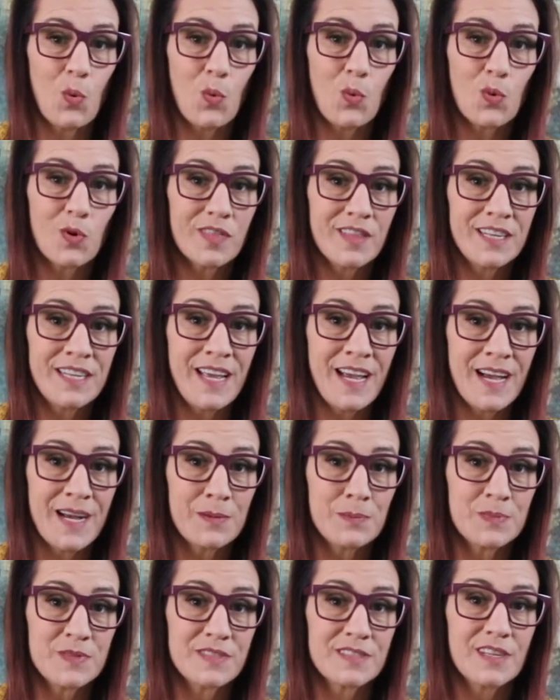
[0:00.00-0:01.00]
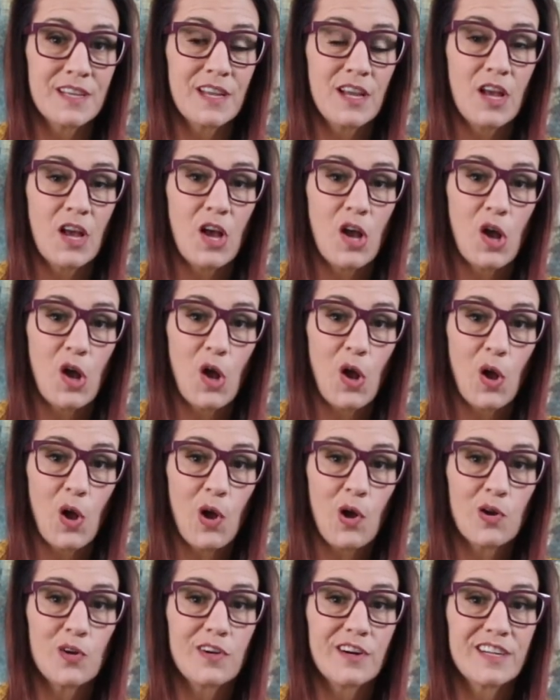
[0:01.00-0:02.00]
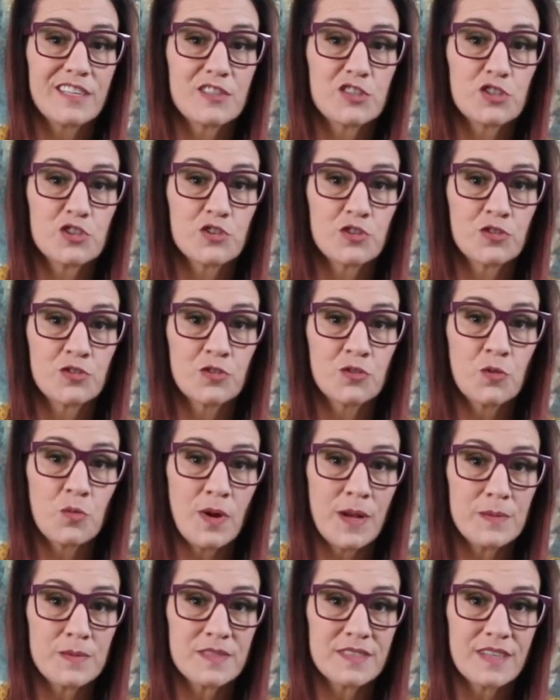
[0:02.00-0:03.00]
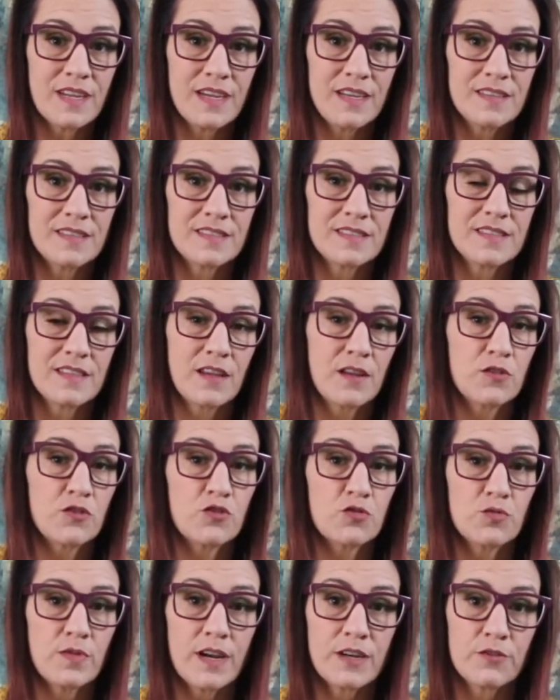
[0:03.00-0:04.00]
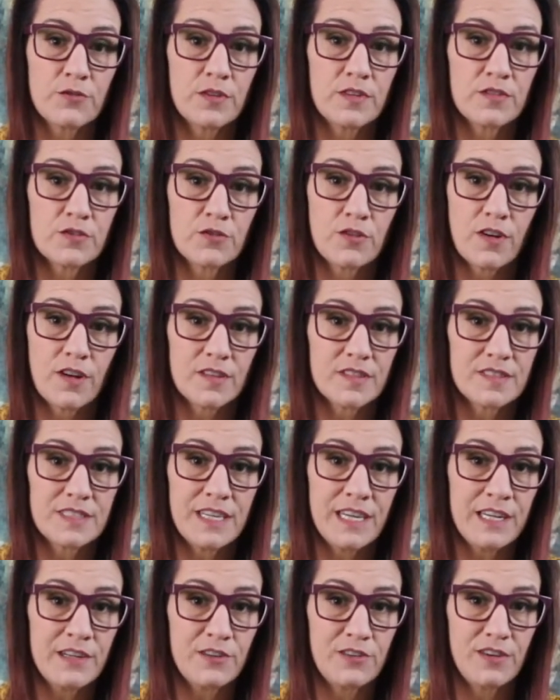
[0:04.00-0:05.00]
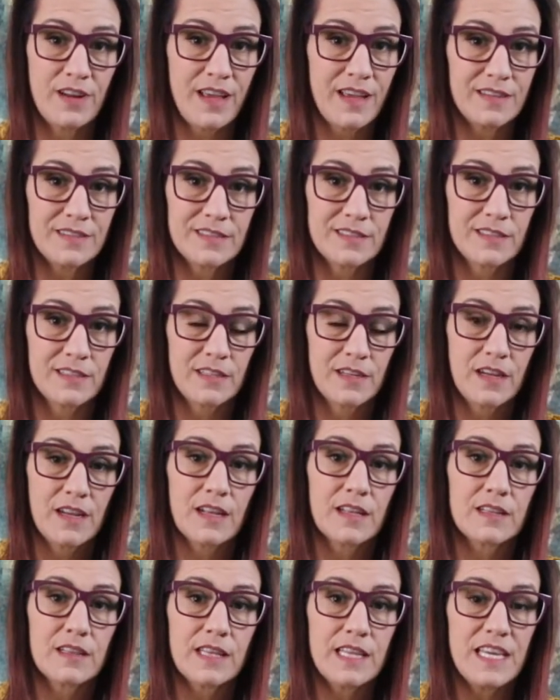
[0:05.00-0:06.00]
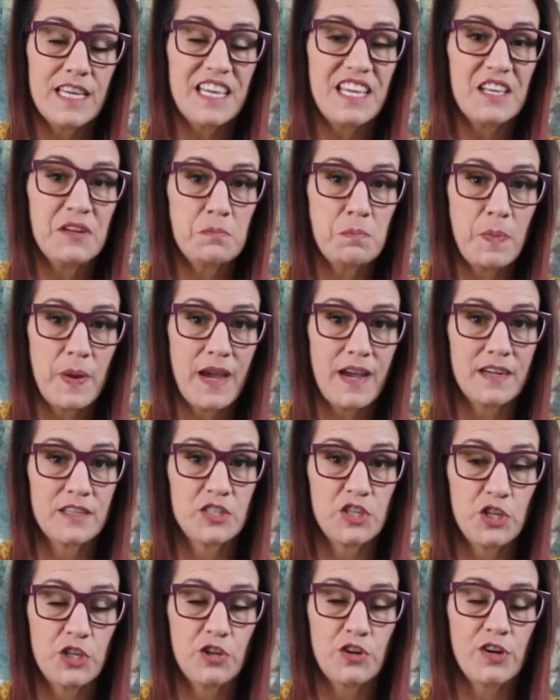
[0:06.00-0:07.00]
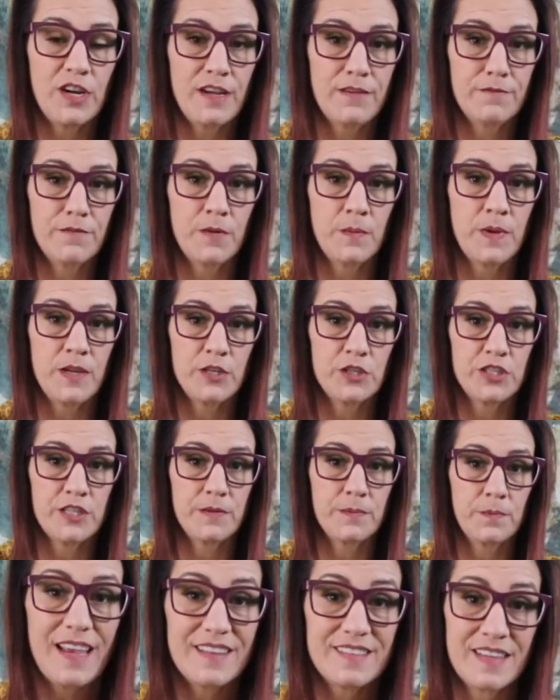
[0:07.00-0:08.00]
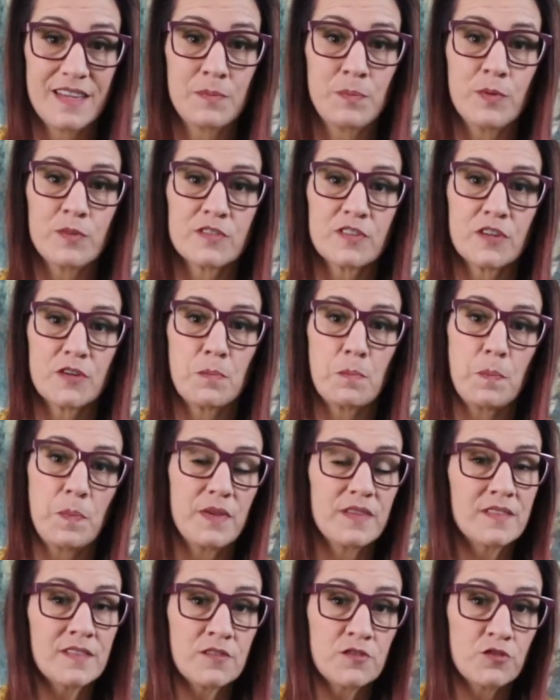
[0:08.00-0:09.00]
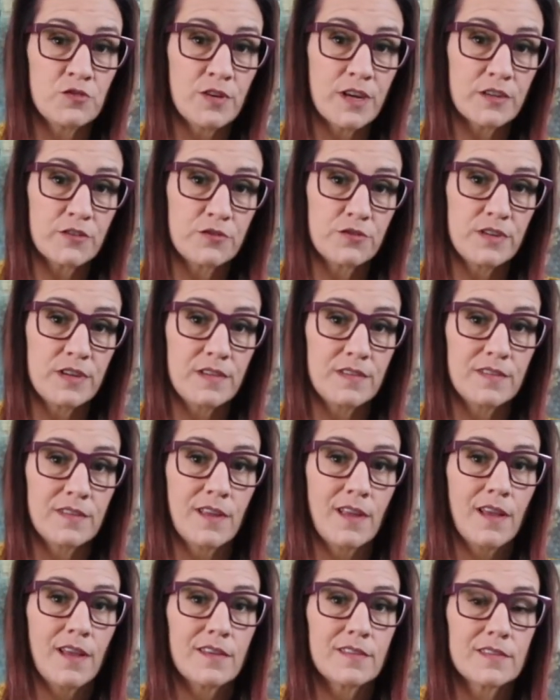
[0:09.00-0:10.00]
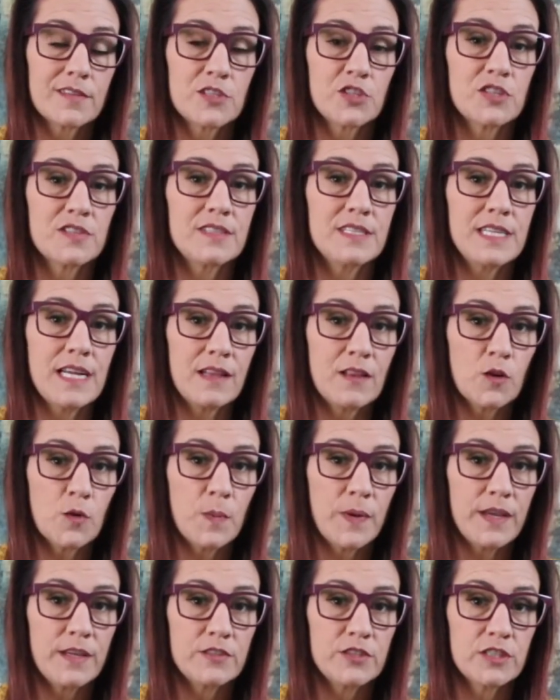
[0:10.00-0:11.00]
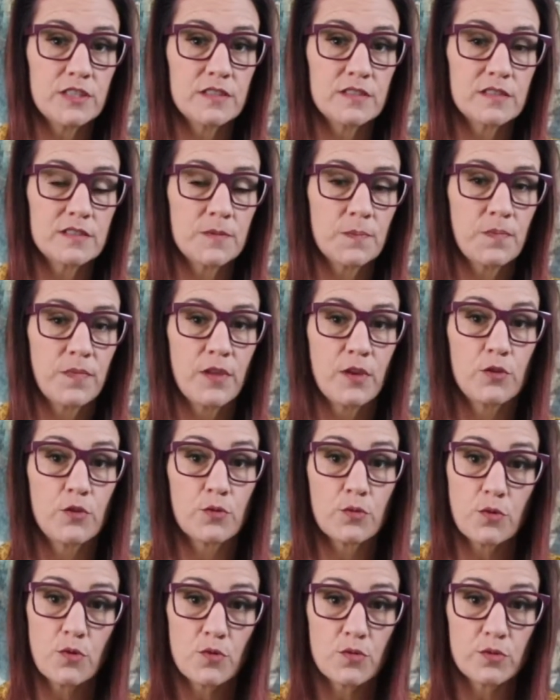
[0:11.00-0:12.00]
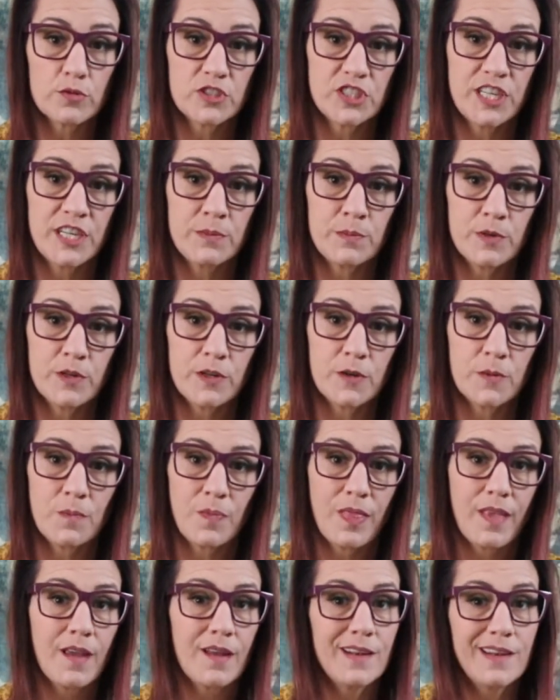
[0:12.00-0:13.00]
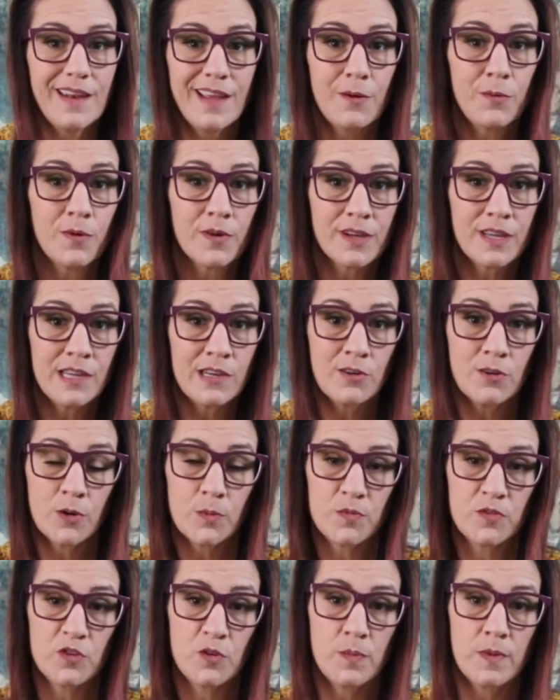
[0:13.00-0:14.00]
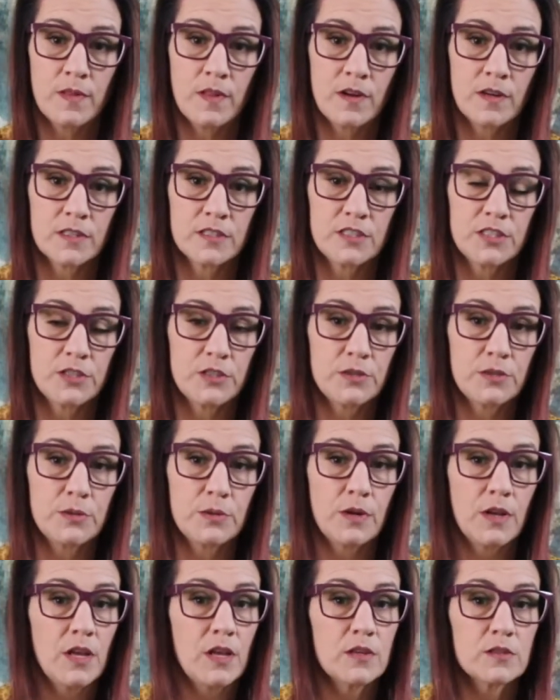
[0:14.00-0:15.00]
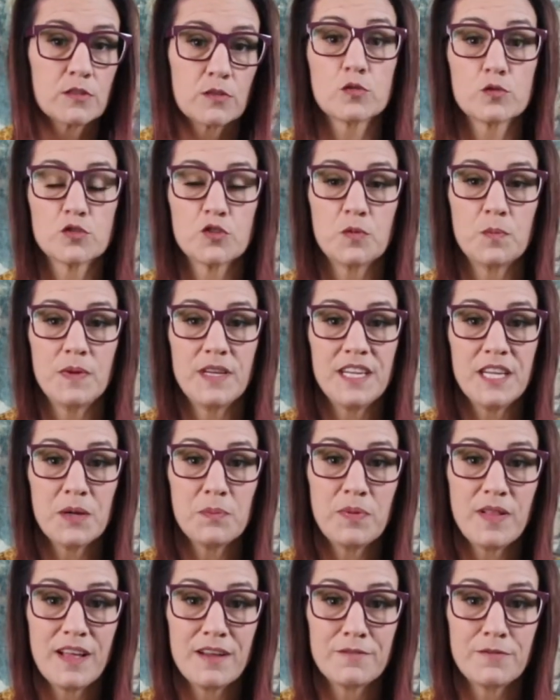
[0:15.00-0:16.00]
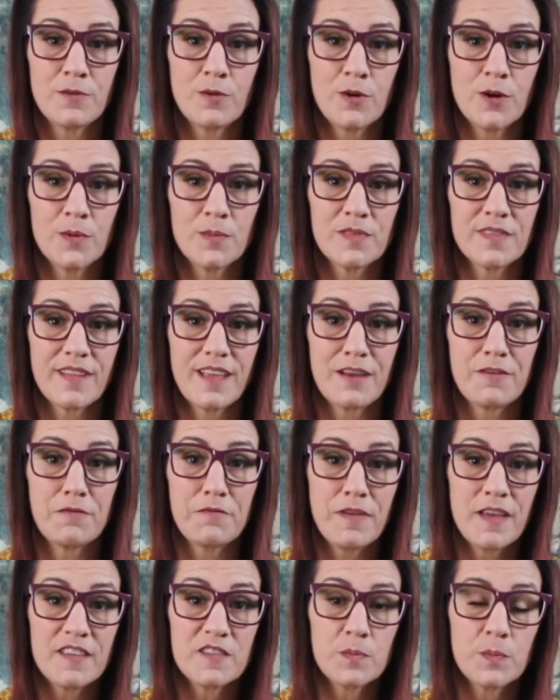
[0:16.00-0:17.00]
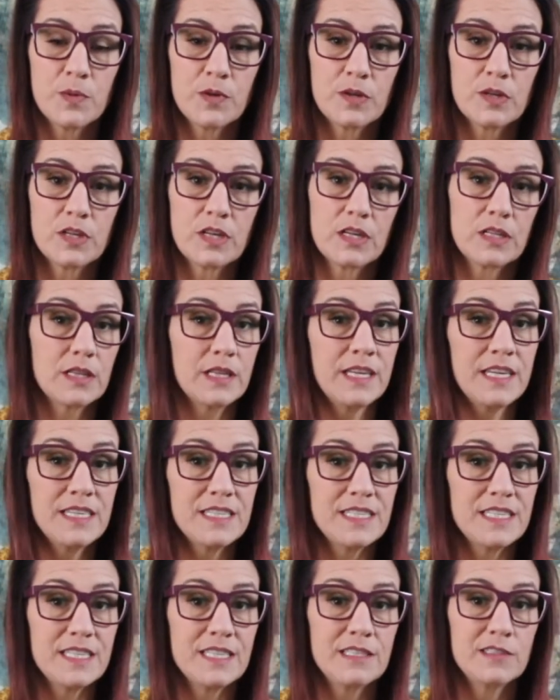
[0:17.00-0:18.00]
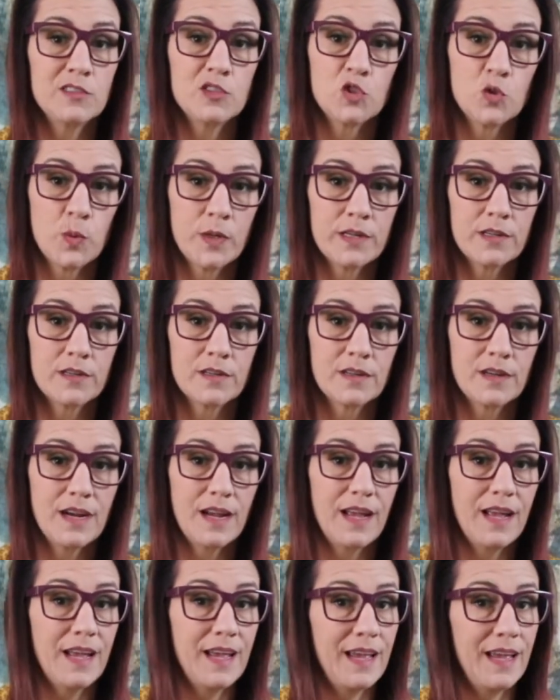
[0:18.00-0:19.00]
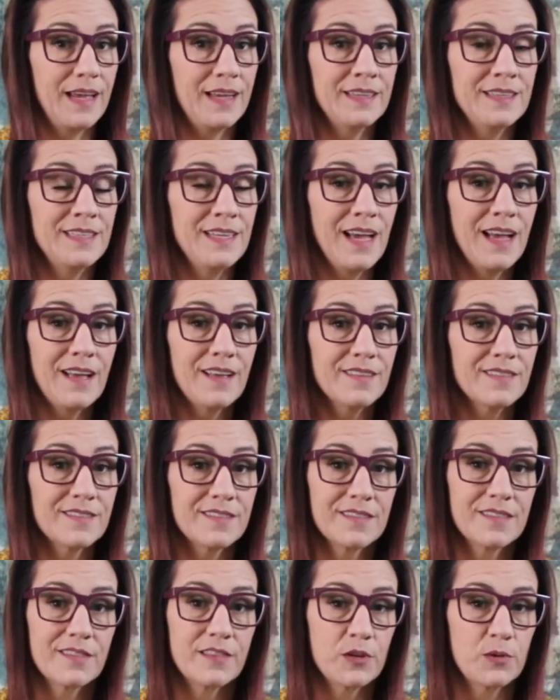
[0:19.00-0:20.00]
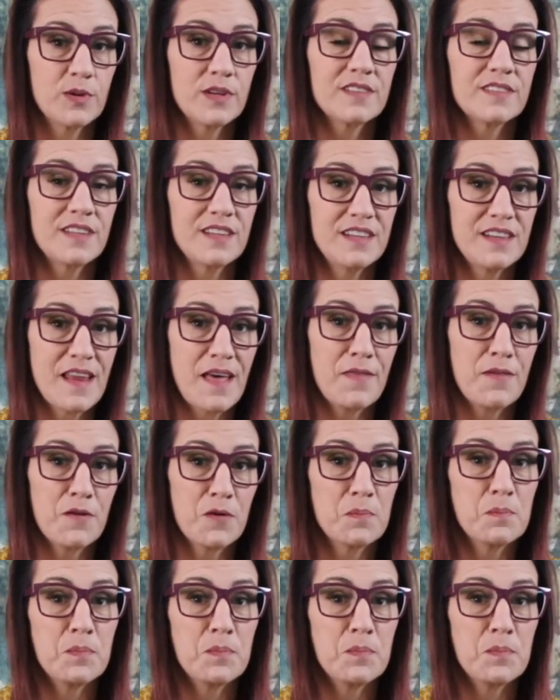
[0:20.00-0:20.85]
or the NAPs, are external websites, directories across the internet, linking back to your information. Examples are business directories such as Yellow Pages, your local chamber, networking groups you belong to, social media platforms like Facebook, LinkedIn, Twitter, and yes, there is another